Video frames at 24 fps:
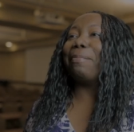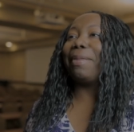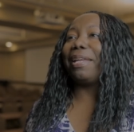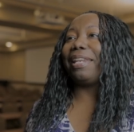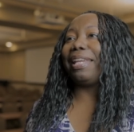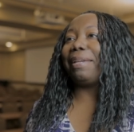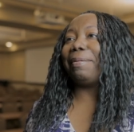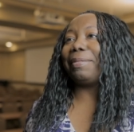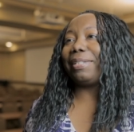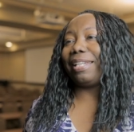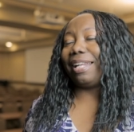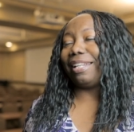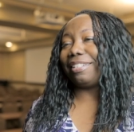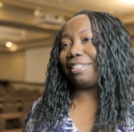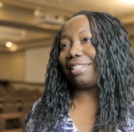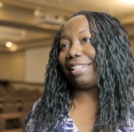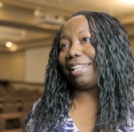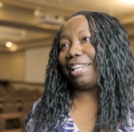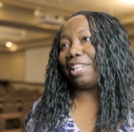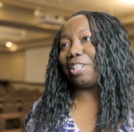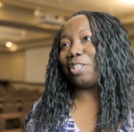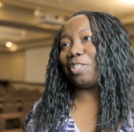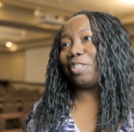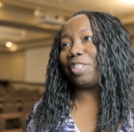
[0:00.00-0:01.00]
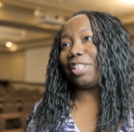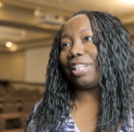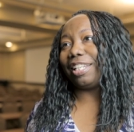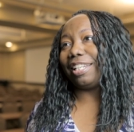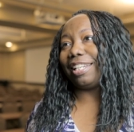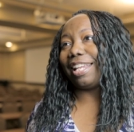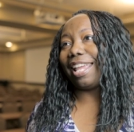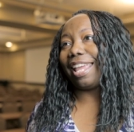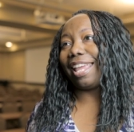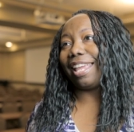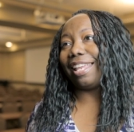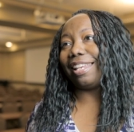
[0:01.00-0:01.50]
My name is Angela
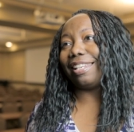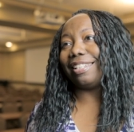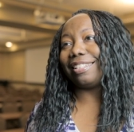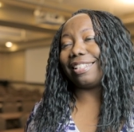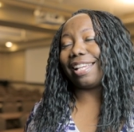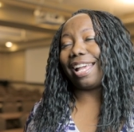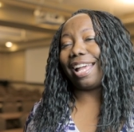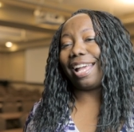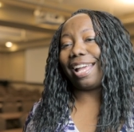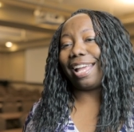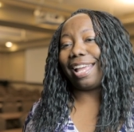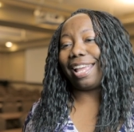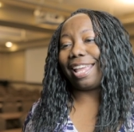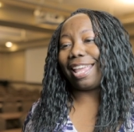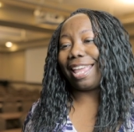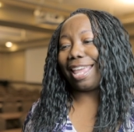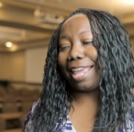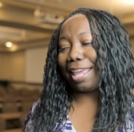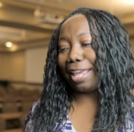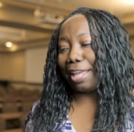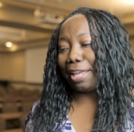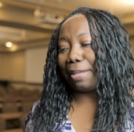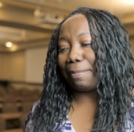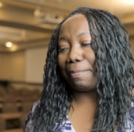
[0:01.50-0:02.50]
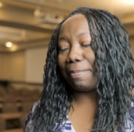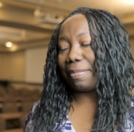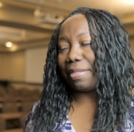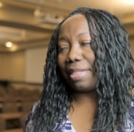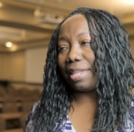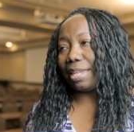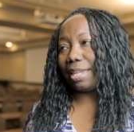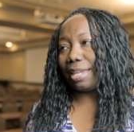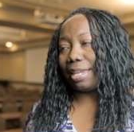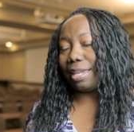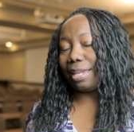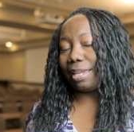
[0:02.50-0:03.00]
Henderson, and I am
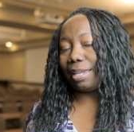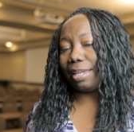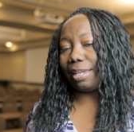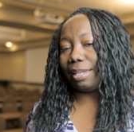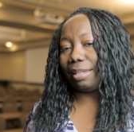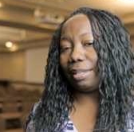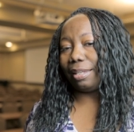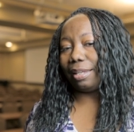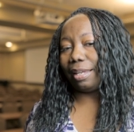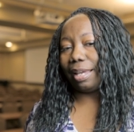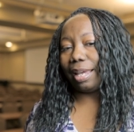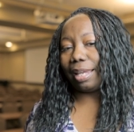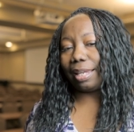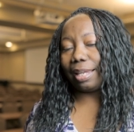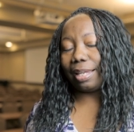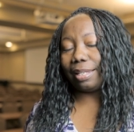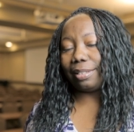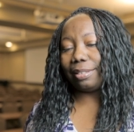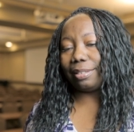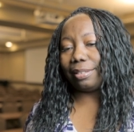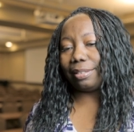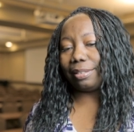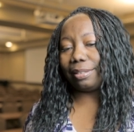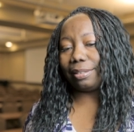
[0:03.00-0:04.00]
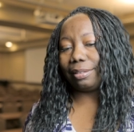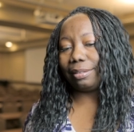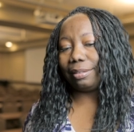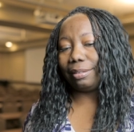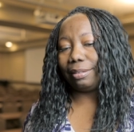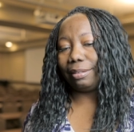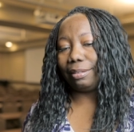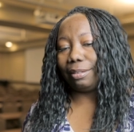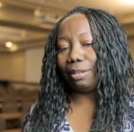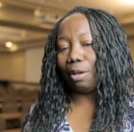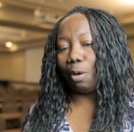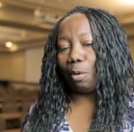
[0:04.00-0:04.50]
the, I guess,
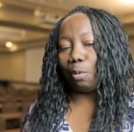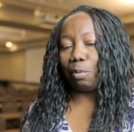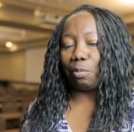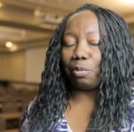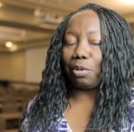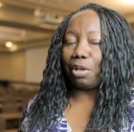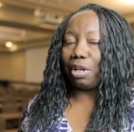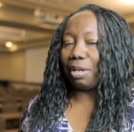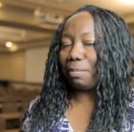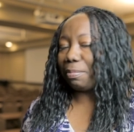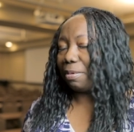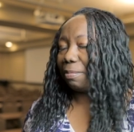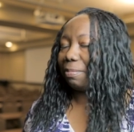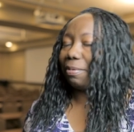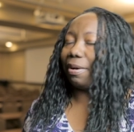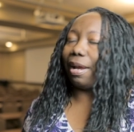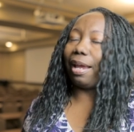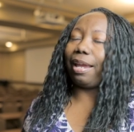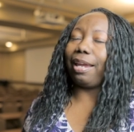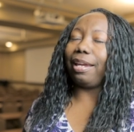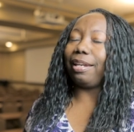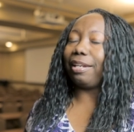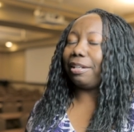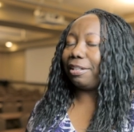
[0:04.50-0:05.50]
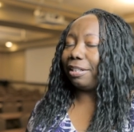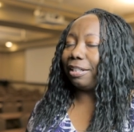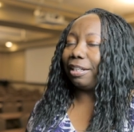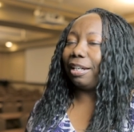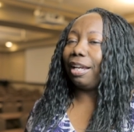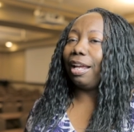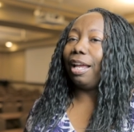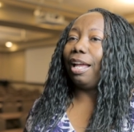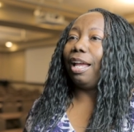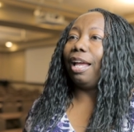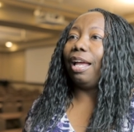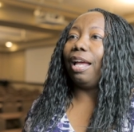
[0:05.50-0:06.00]
owner, proprietor
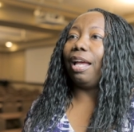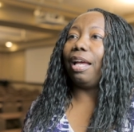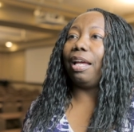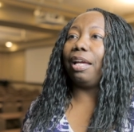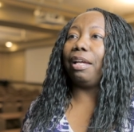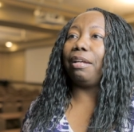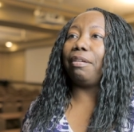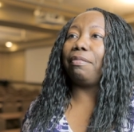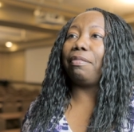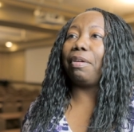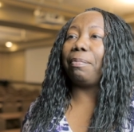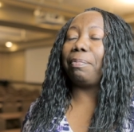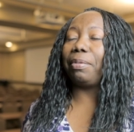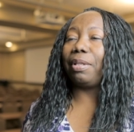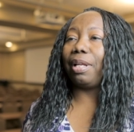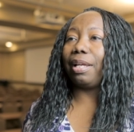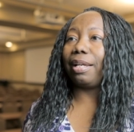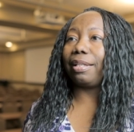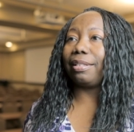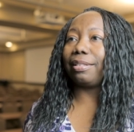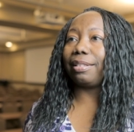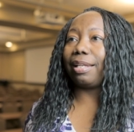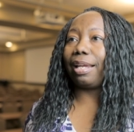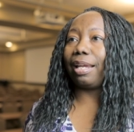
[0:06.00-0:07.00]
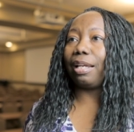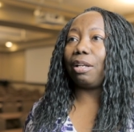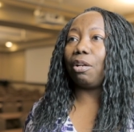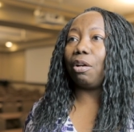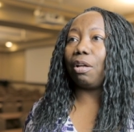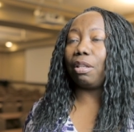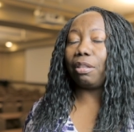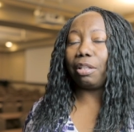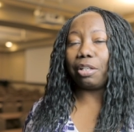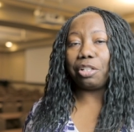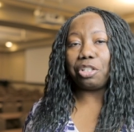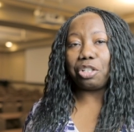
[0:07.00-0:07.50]
of a blog site
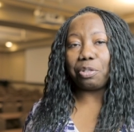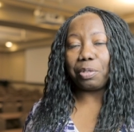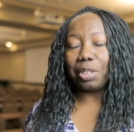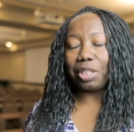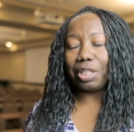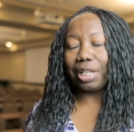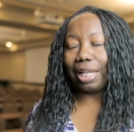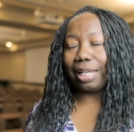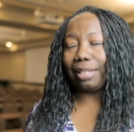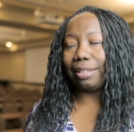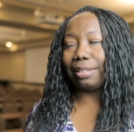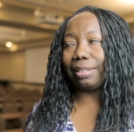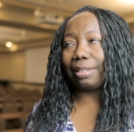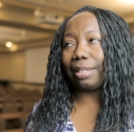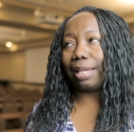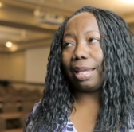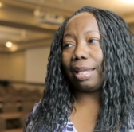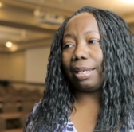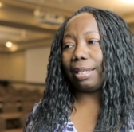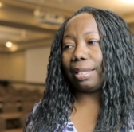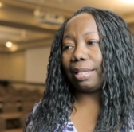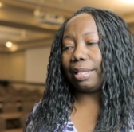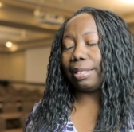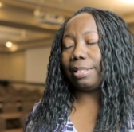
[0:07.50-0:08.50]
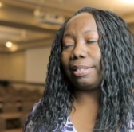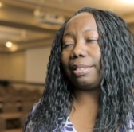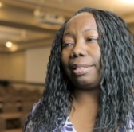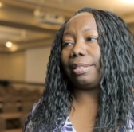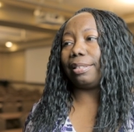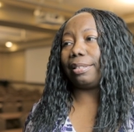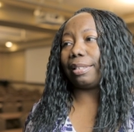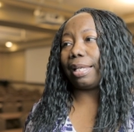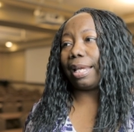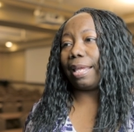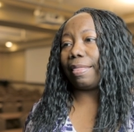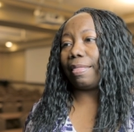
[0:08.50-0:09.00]
called Learn to Adjust. And it is a
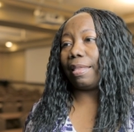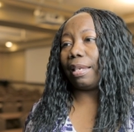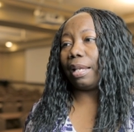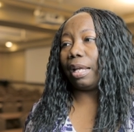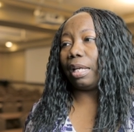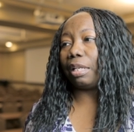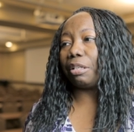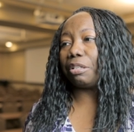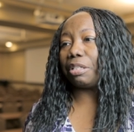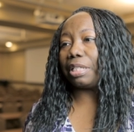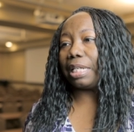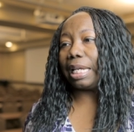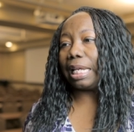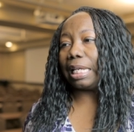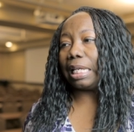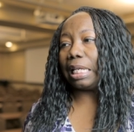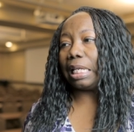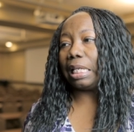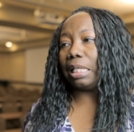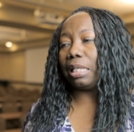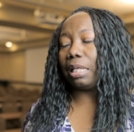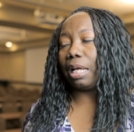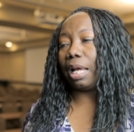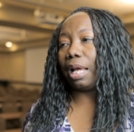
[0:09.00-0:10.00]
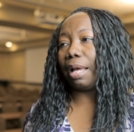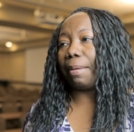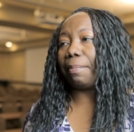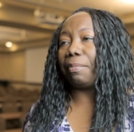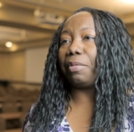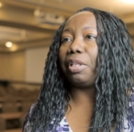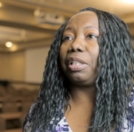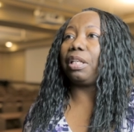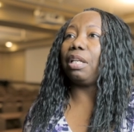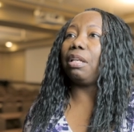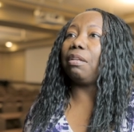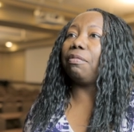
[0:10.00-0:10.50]
site that I created
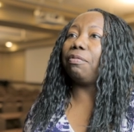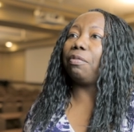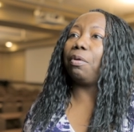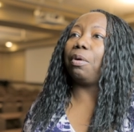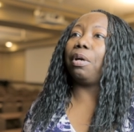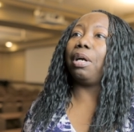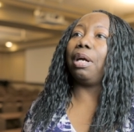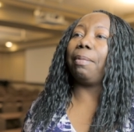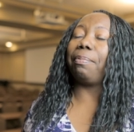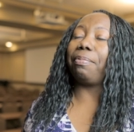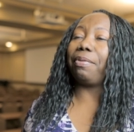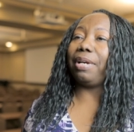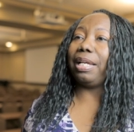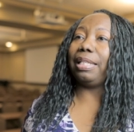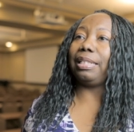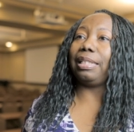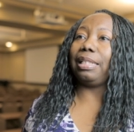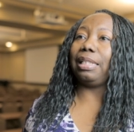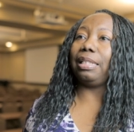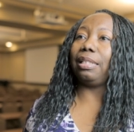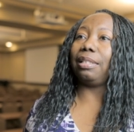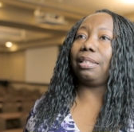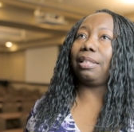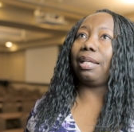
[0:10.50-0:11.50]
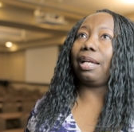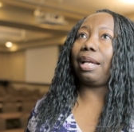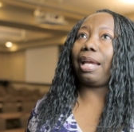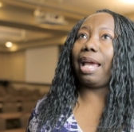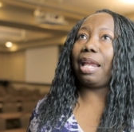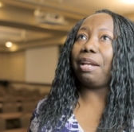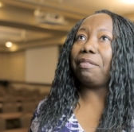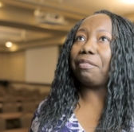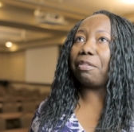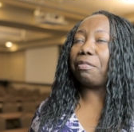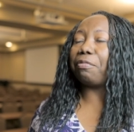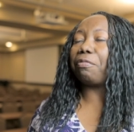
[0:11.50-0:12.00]
um, looking for a presence,
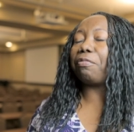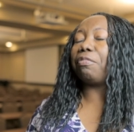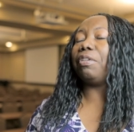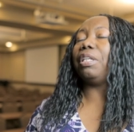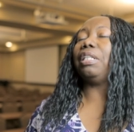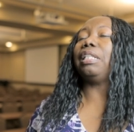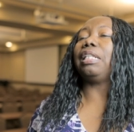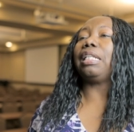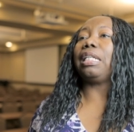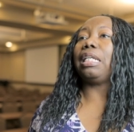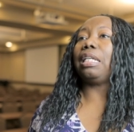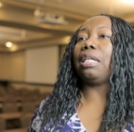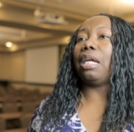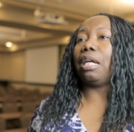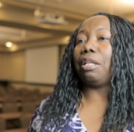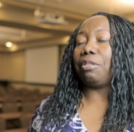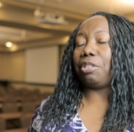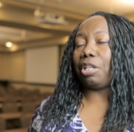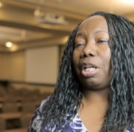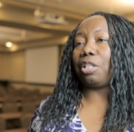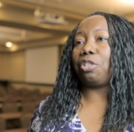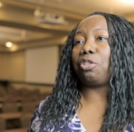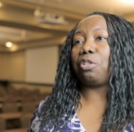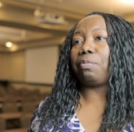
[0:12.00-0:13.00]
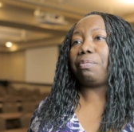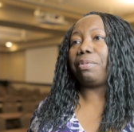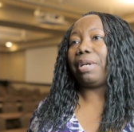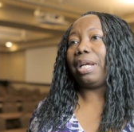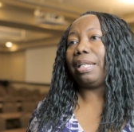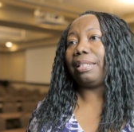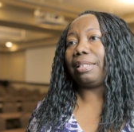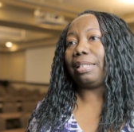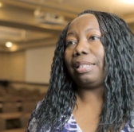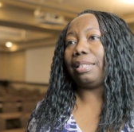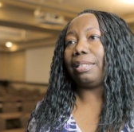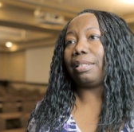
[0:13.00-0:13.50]
kind of a friendly adjuster
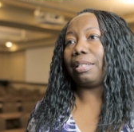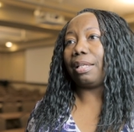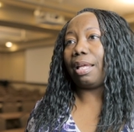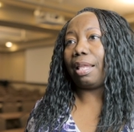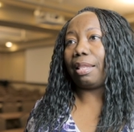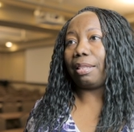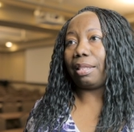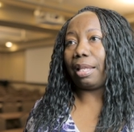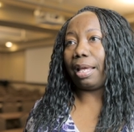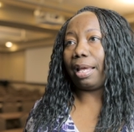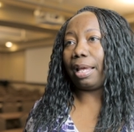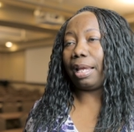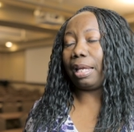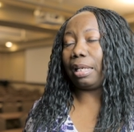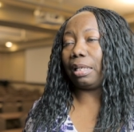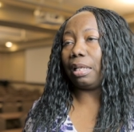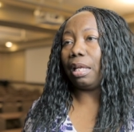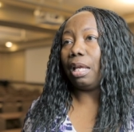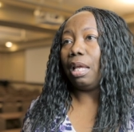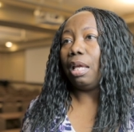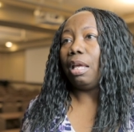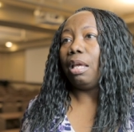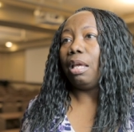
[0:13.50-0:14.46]
presence online